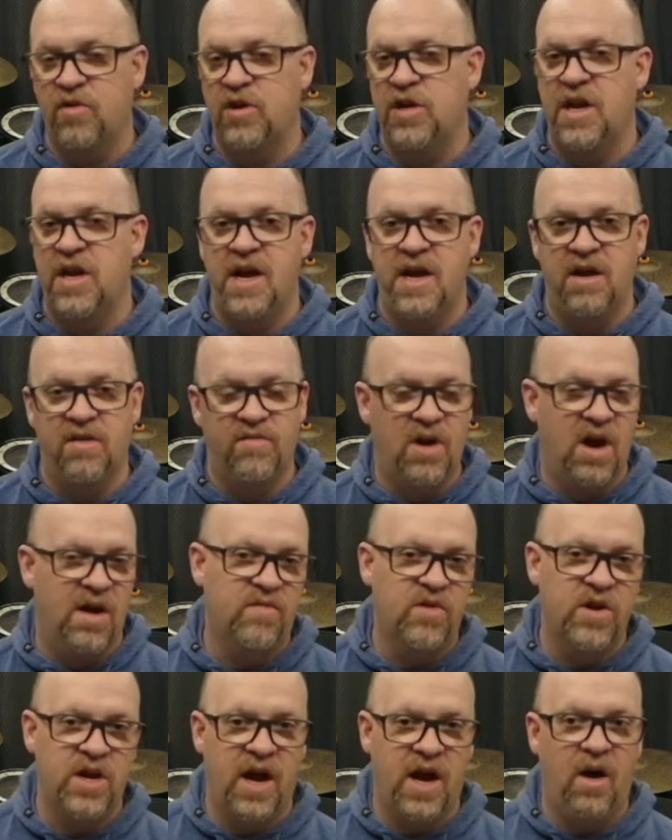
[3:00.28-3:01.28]
day of
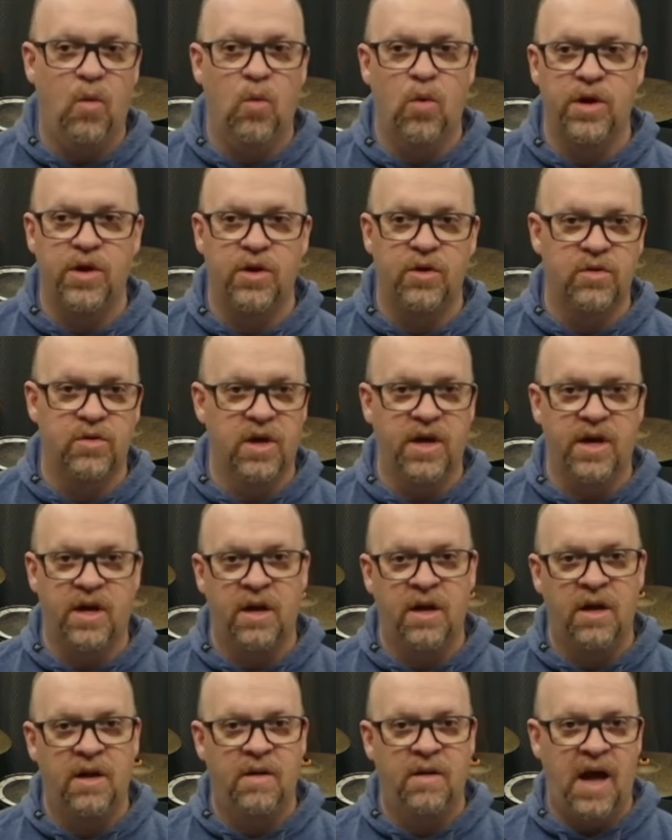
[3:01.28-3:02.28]
every hour you're like
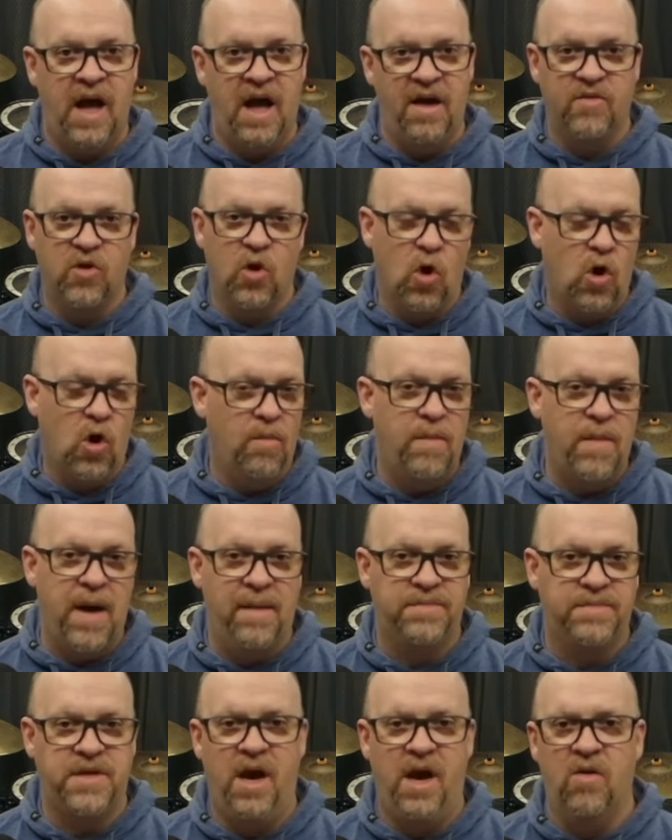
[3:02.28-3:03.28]
have it all
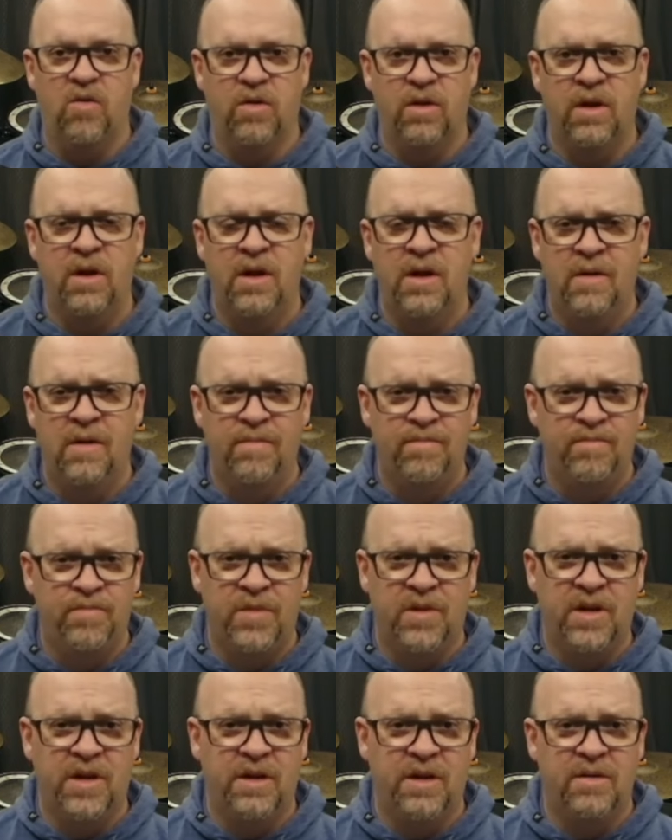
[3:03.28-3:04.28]
mapped out.
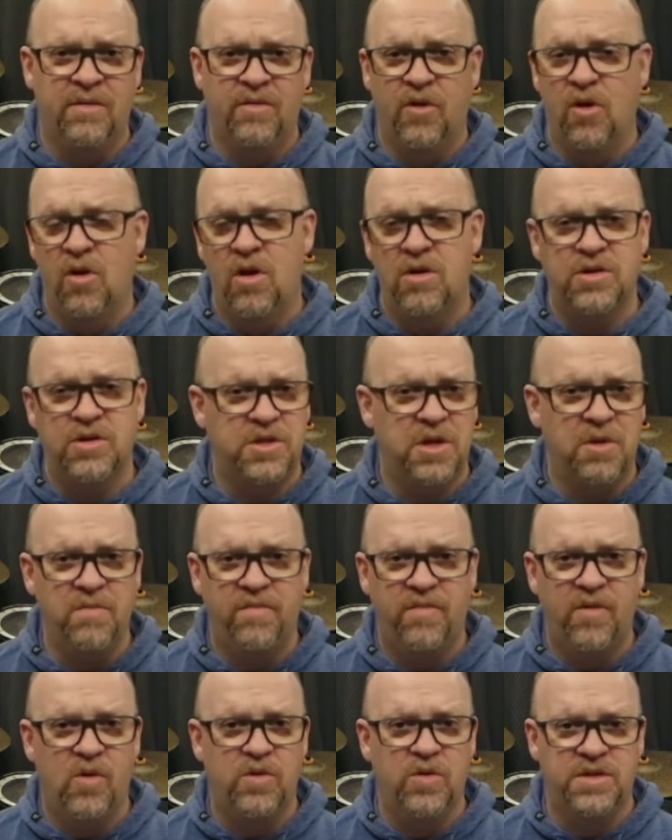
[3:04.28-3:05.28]
Like there are some
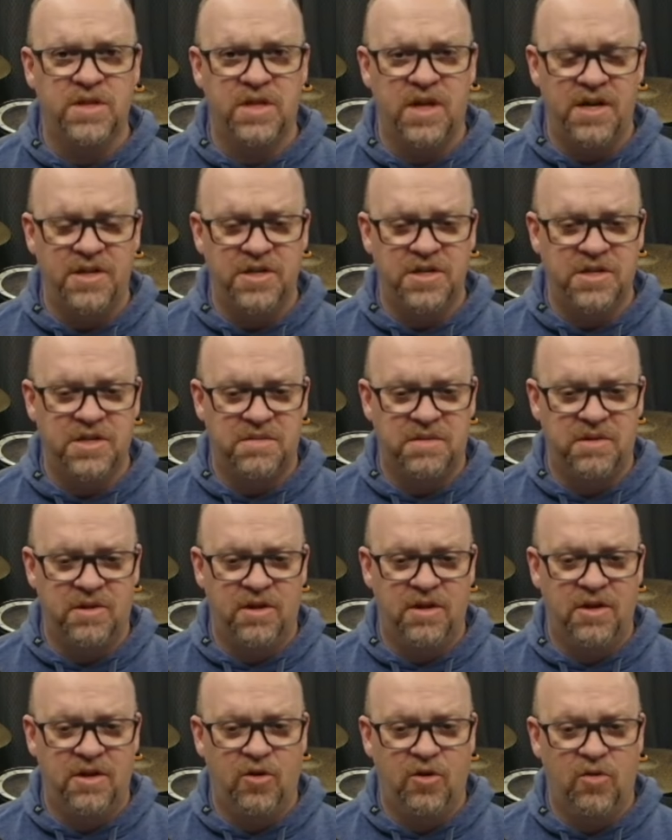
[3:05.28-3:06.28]
folks that I just
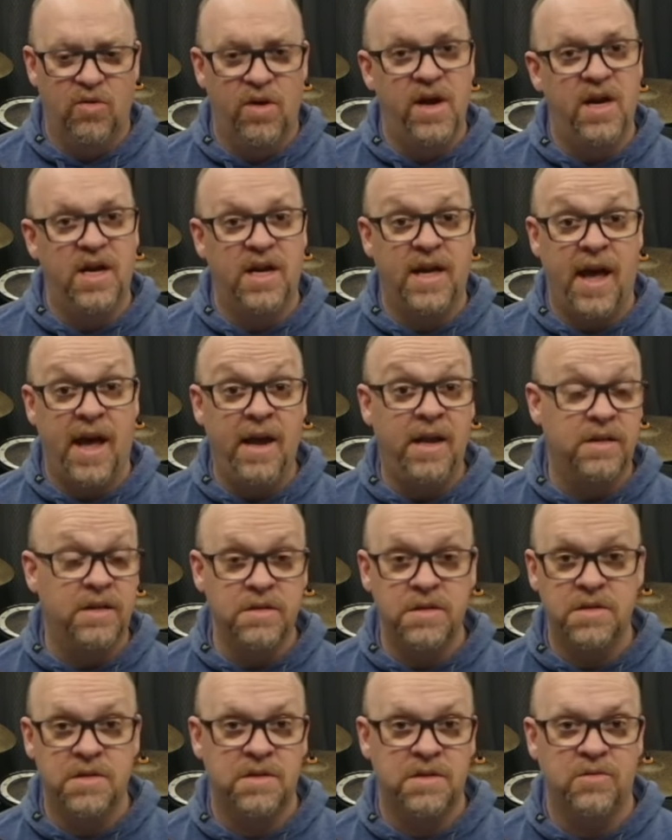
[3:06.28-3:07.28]
create a
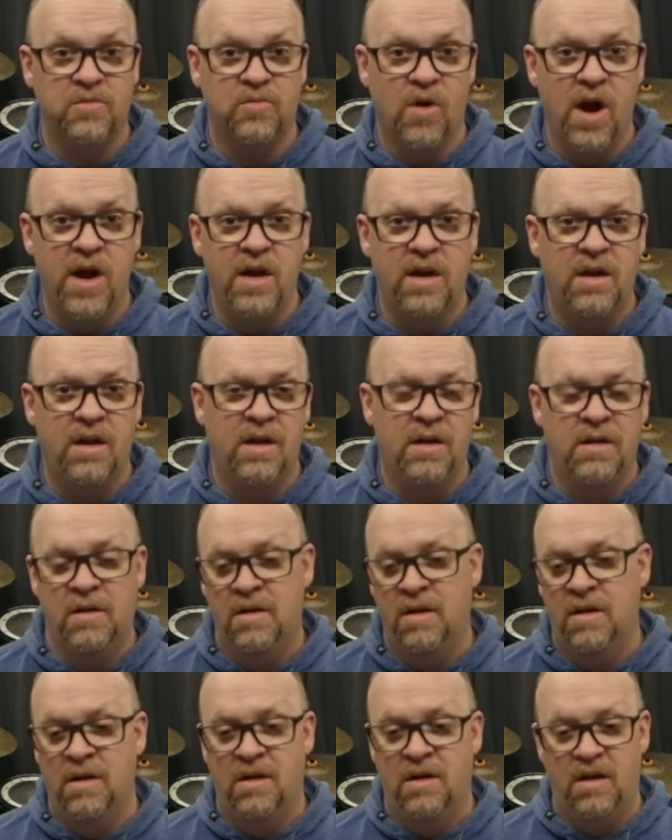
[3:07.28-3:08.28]
cadence, right?
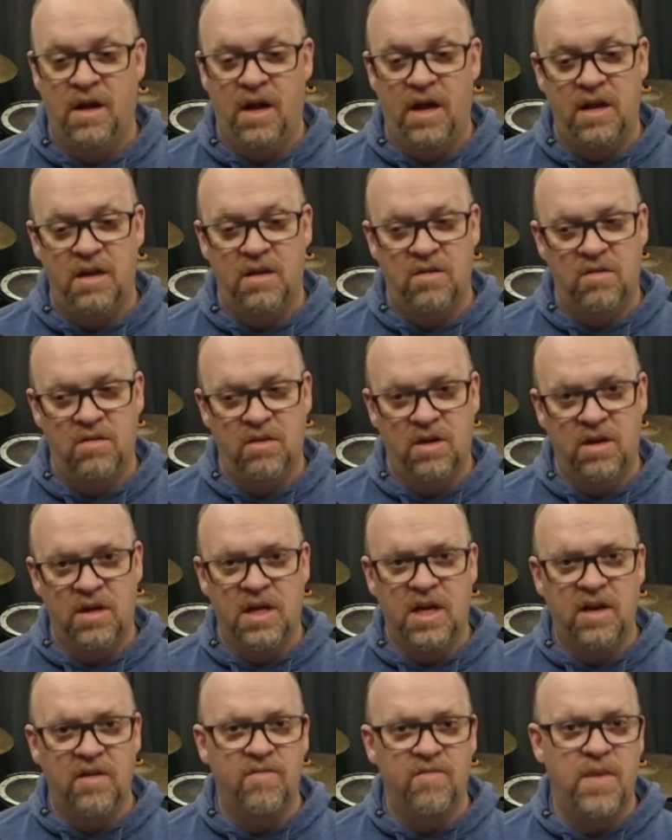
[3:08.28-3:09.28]
And
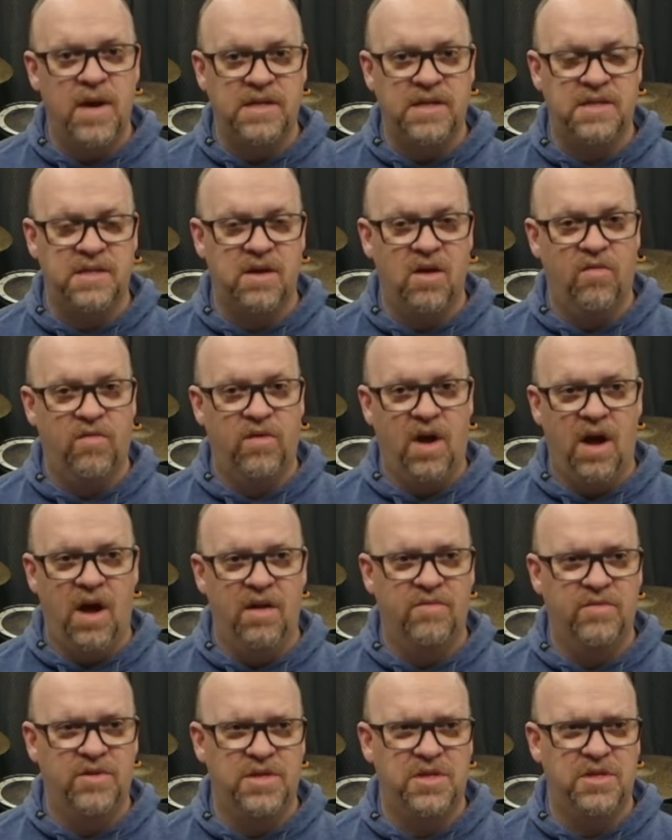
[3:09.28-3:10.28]
give myself kind of
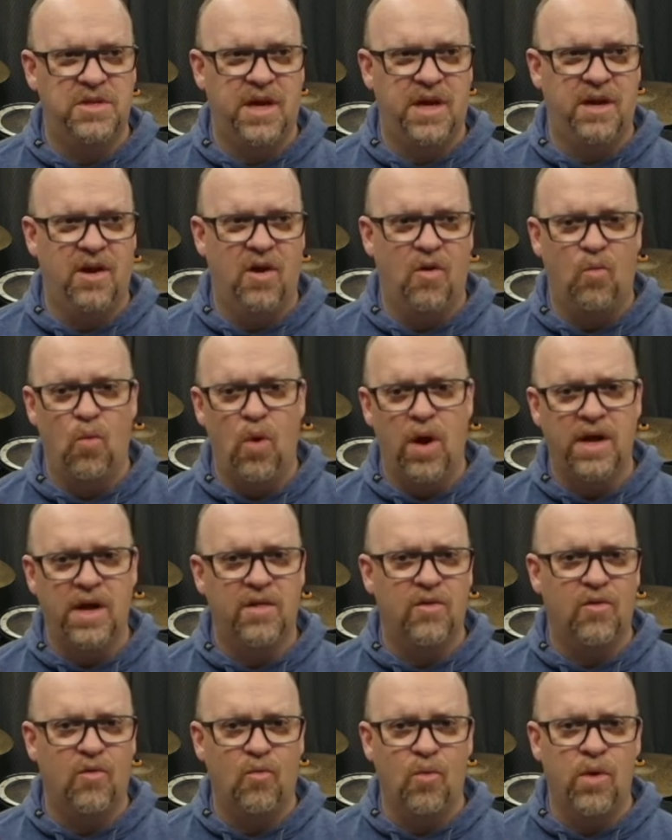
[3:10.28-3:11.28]
just like a
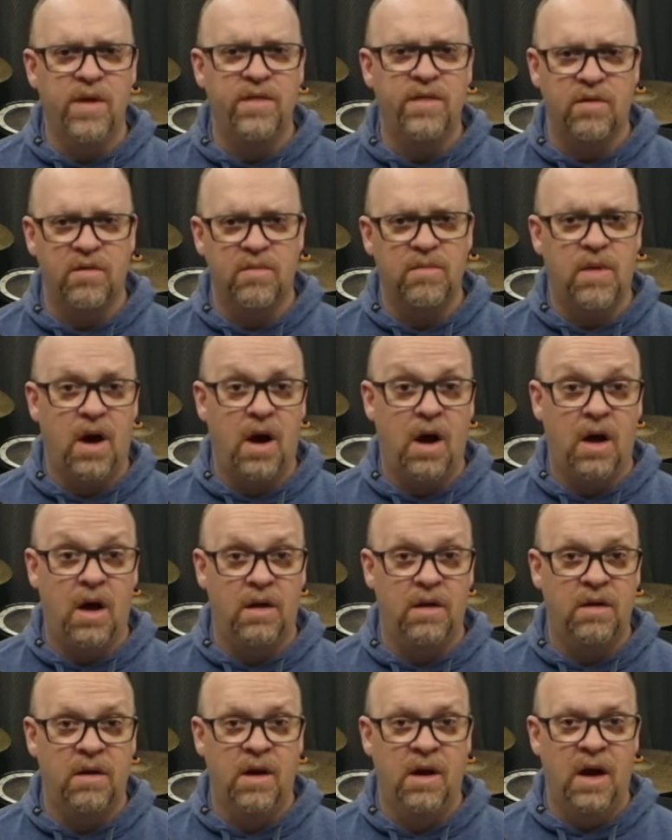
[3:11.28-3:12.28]
regular rhythm
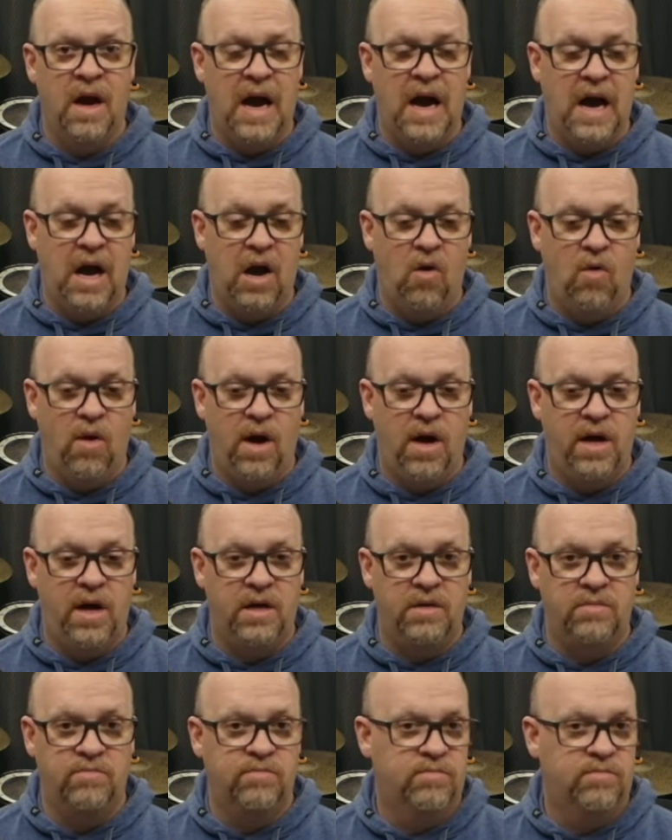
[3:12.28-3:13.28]
on how I
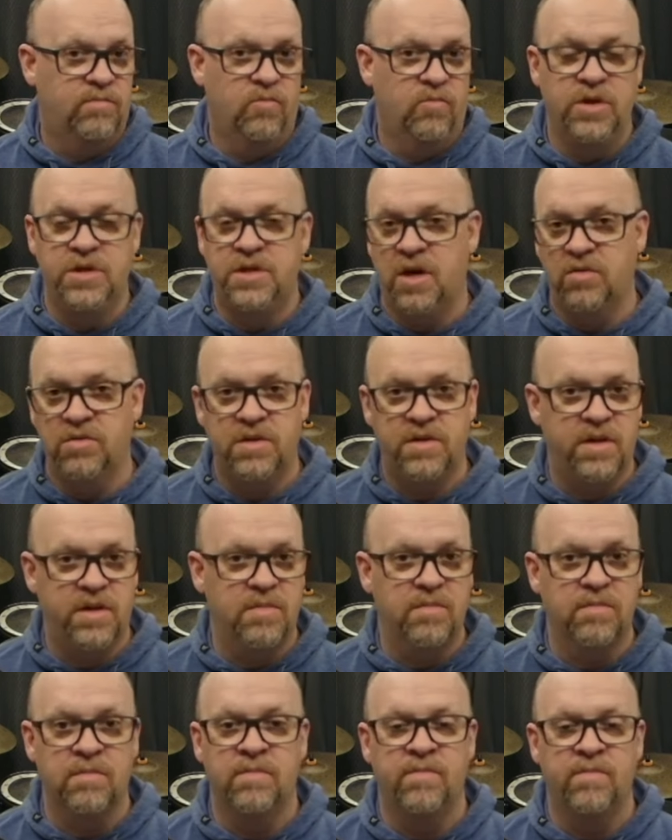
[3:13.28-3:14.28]
reach out to them.